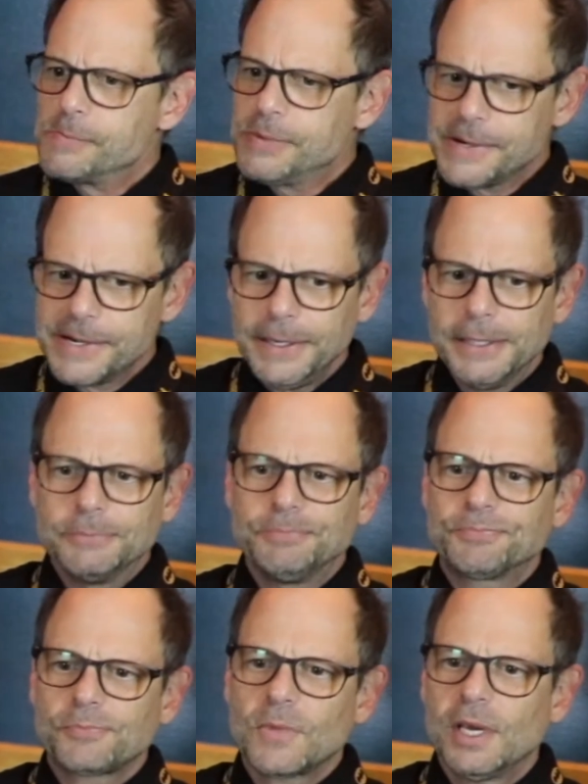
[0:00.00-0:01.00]
Pretty good.
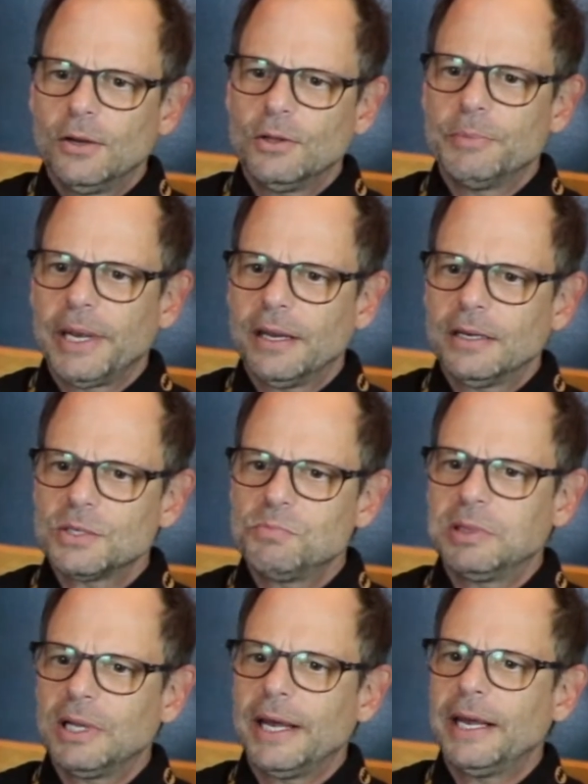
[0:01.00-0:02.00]
You know, the band is
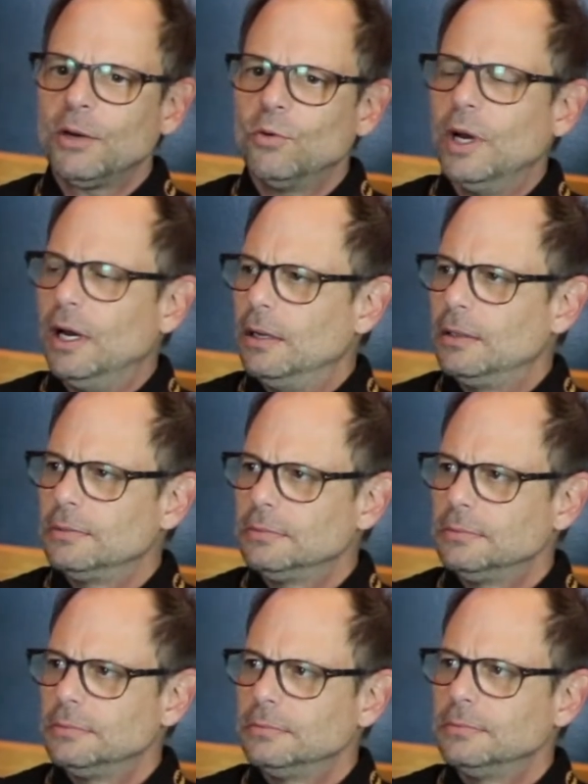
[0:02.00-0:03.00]
playing well.
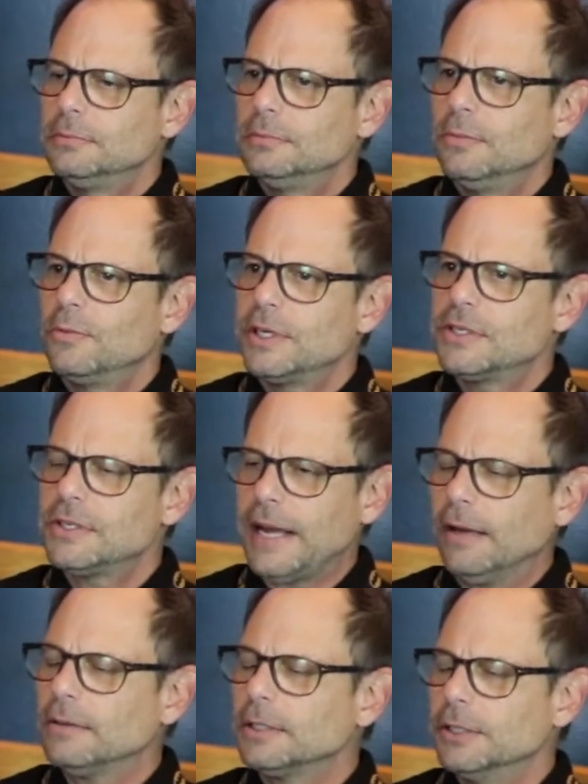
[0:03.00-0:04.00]
Hmm. We
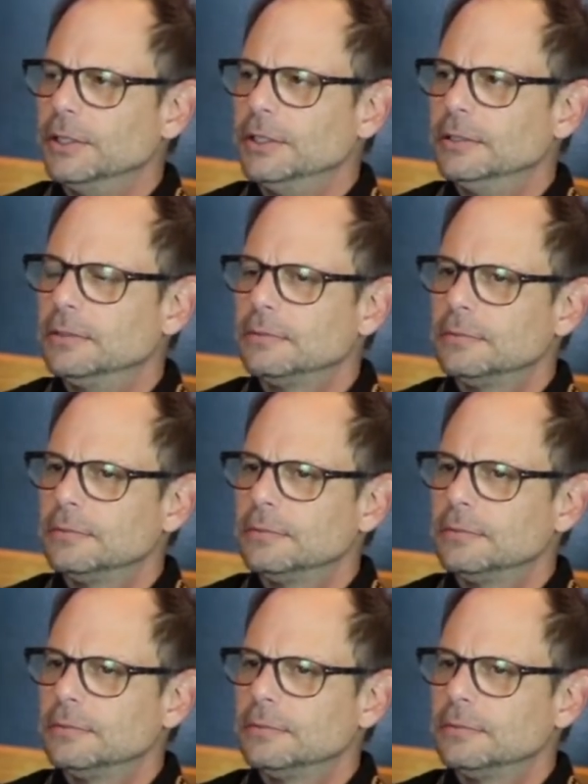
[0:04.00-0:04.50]
sound good.